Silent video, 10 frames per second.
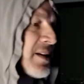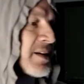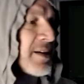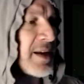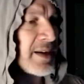
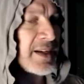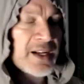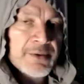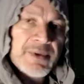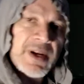I got
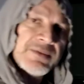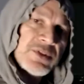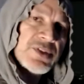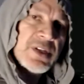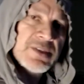hungry after
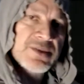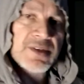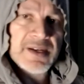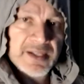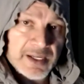6.
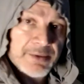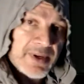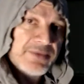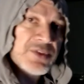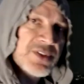I got hungry
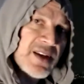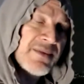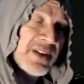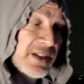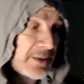after
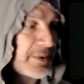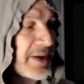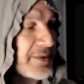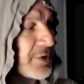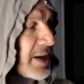7, got hungry
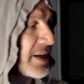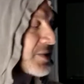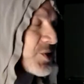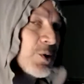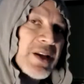after
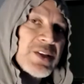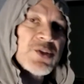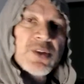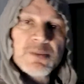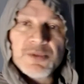8. So I
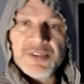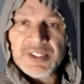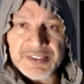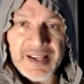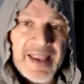started moving
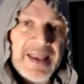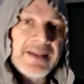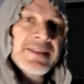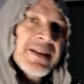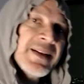into
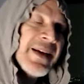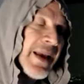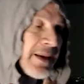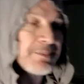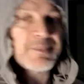8.
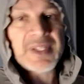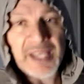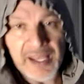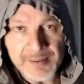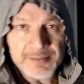8
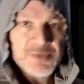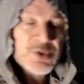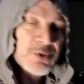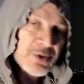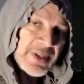became
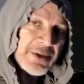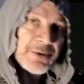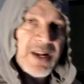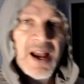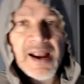sooner or later
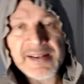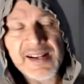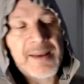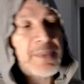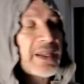9.
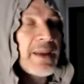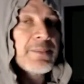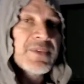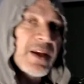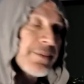9 became
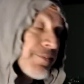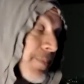10.